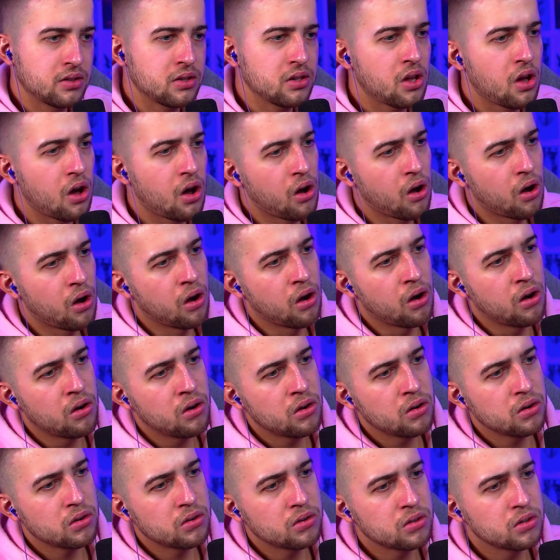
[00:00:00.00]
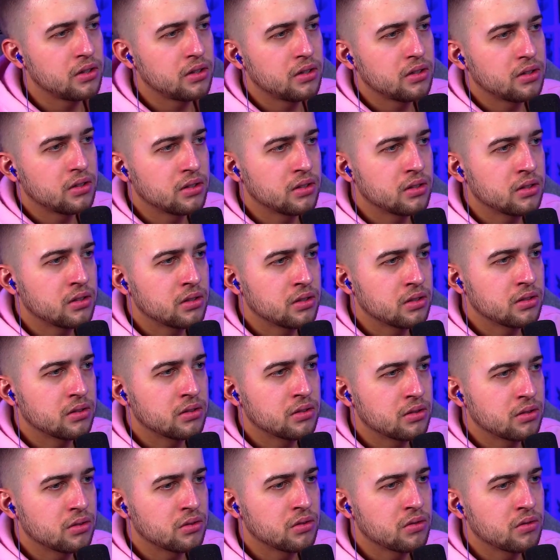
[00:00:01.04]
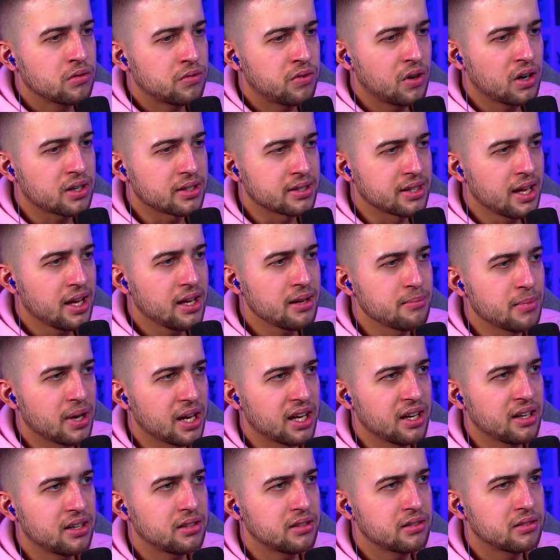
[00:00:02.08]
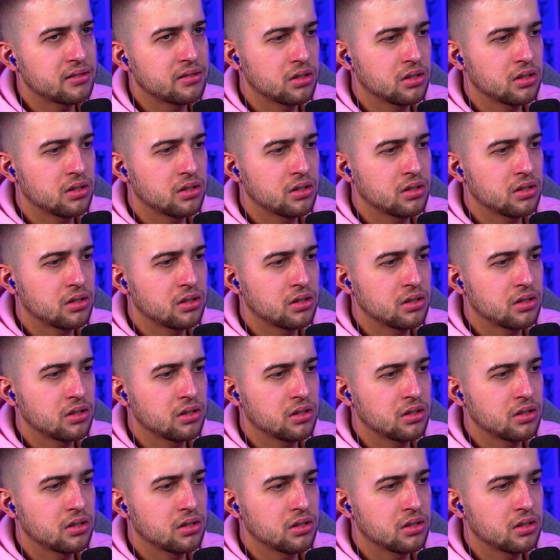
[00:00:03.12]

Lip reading: No. Fuck that, man.